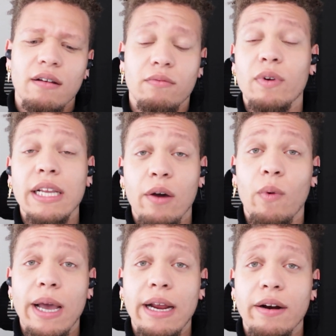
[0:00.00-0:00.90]
really a
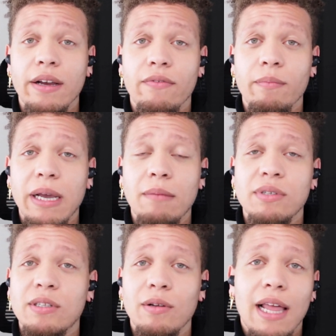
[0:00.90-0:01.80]
white area for me. I'm
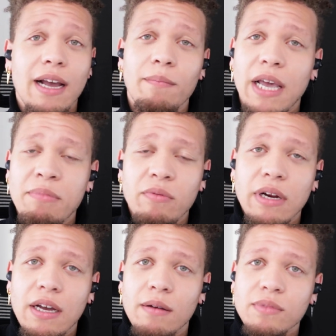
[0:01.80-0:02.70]
still like a baby when
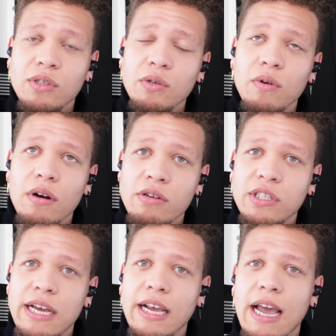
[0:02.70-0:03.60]
it comes to
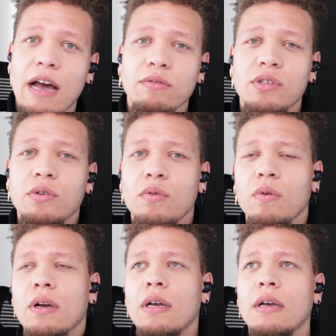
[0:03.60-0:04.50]
understanding how to
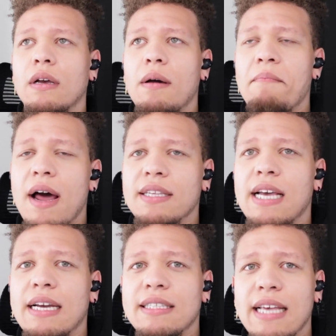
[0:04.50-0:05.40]

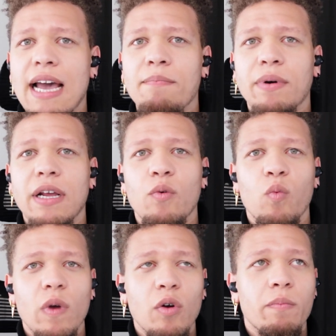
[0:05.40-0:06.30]
monetize that, but it
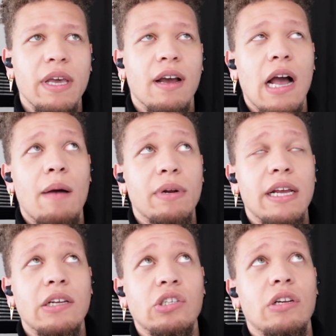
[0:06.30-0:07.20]
will be a
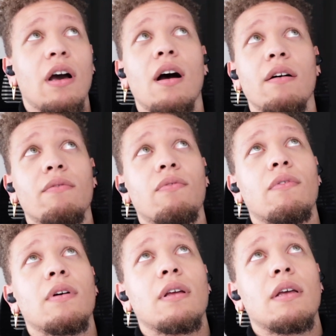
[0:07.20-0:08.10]
combination of
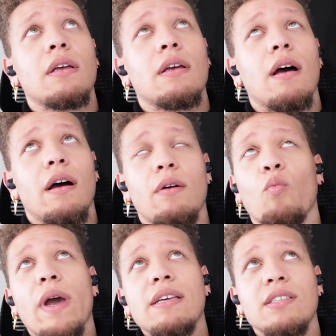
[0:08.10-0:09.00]

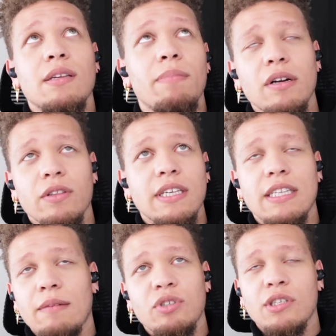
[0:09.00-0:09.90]
ways to bundle this.
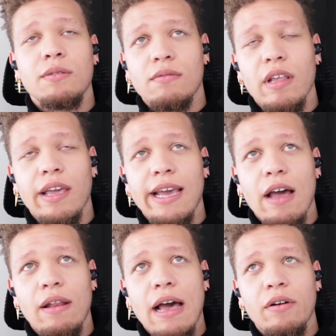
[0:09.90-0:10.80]
And I'm just thinking
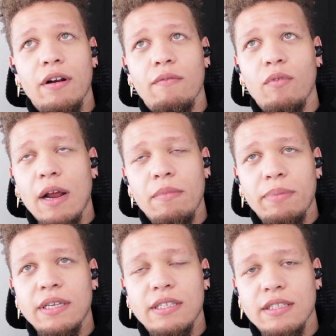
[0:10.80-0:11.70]
out loud here of what I've been
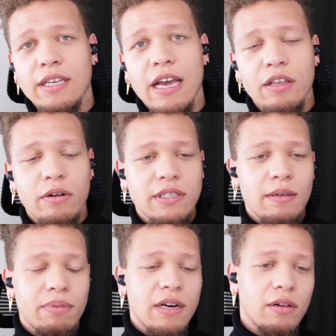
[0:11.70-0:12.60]
piecing together is the
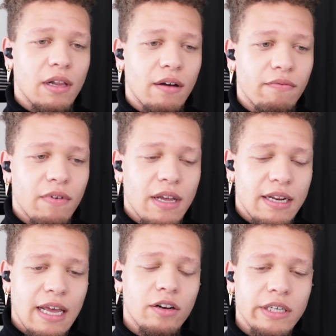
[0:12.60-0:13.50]
bundle of
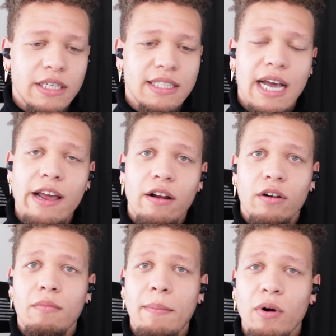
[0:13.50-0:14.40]
not only Design Huddle,
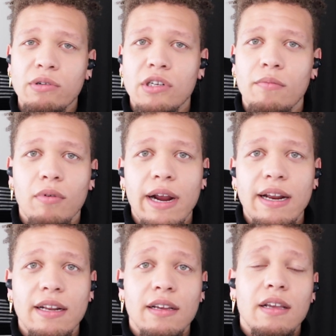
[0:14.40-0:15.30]
my personal brand,